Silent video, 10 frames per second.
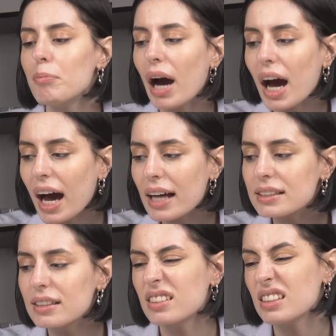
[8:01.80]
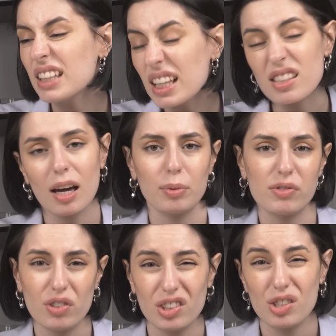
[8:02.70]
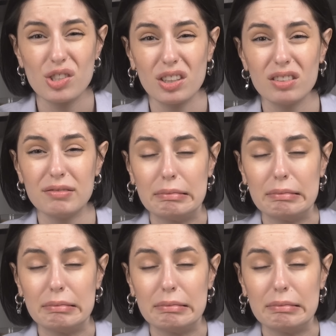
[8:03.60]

But that type of strategy,